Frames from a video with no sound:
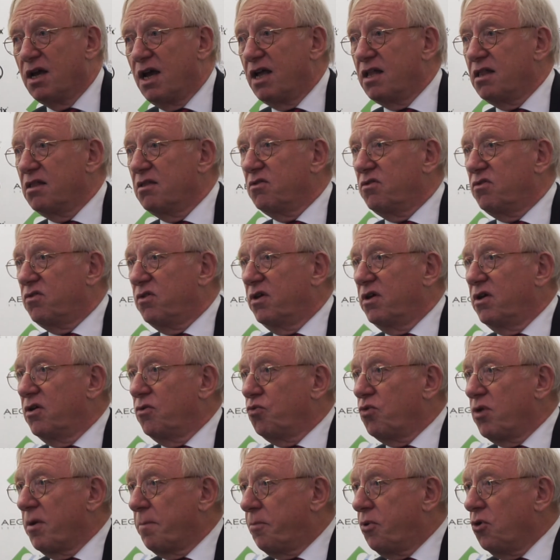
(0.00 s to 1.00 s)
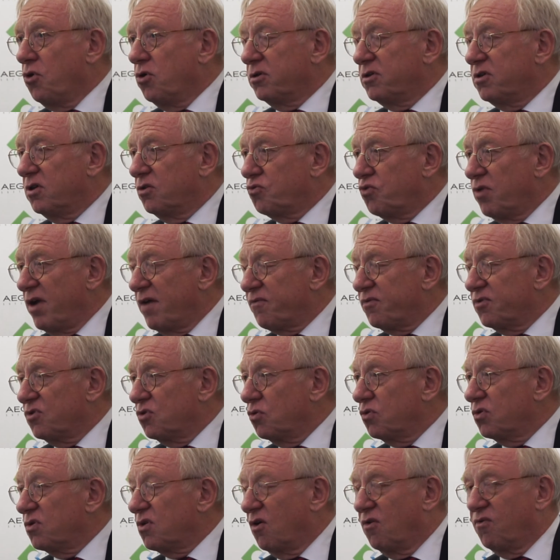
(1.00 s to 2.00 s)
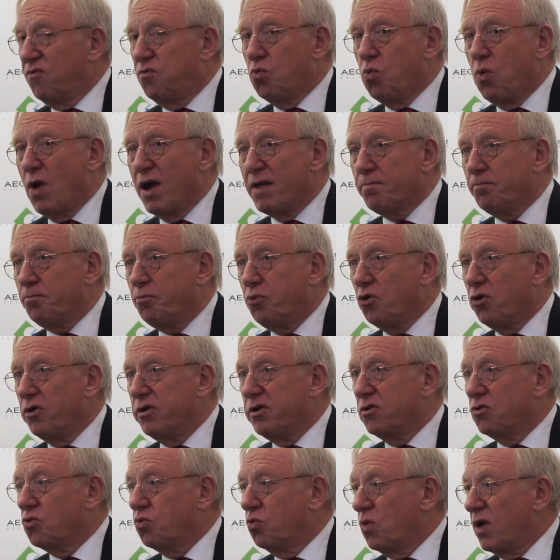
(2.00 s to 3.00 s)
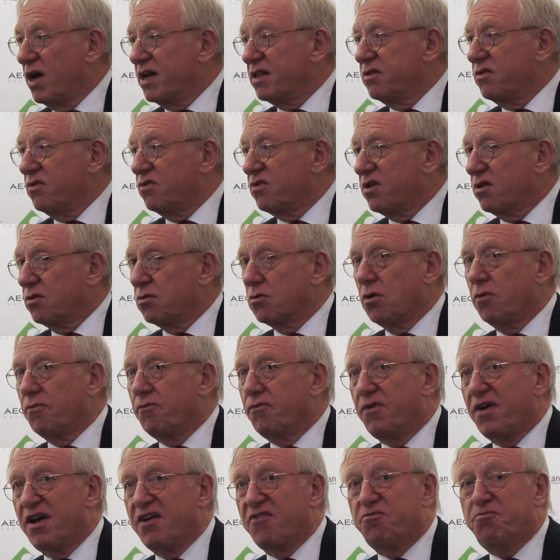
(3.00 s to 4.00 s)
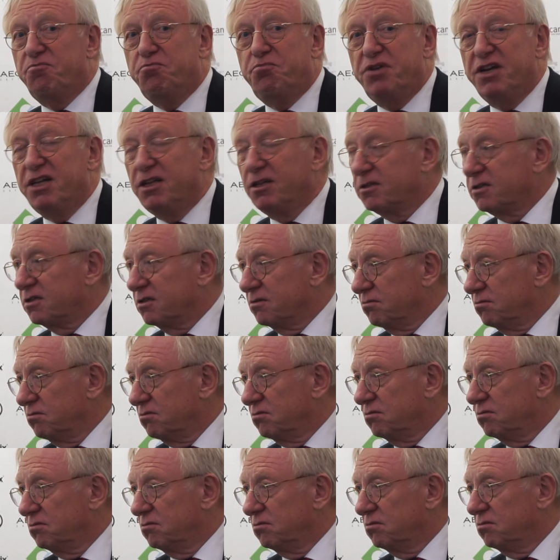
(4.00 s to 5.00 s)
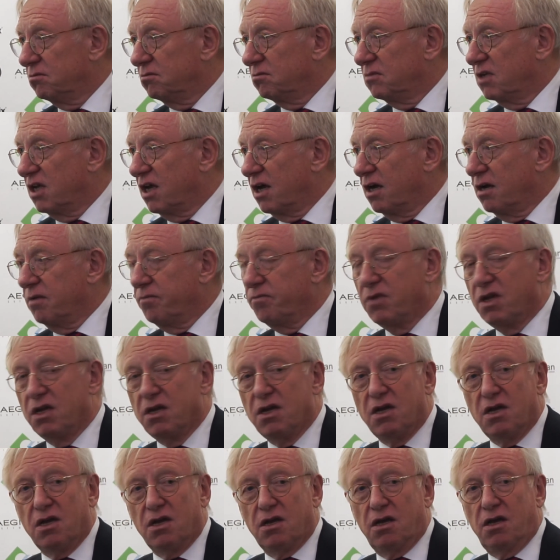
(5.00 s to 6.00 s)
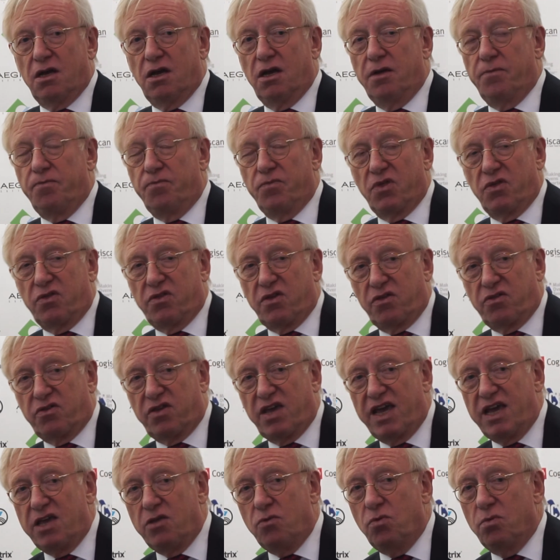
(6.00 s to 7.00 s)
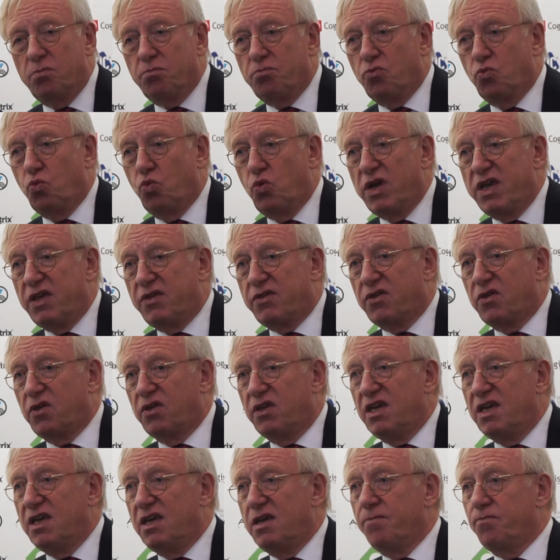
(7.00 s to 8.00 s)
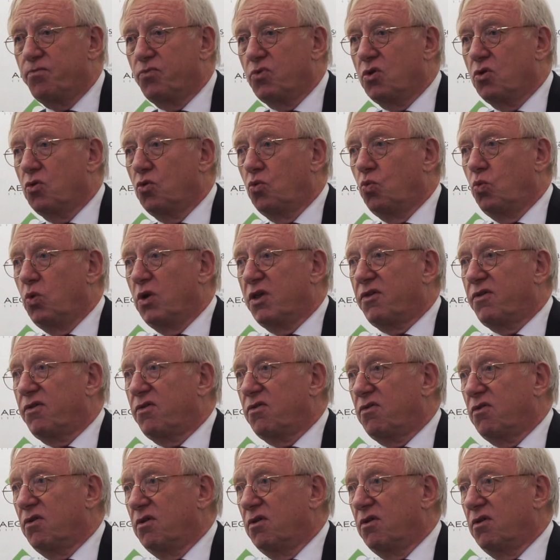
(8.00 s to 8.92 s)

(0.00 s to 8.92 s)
and reported revenues of 1.105 billion. Yeah? The same we see with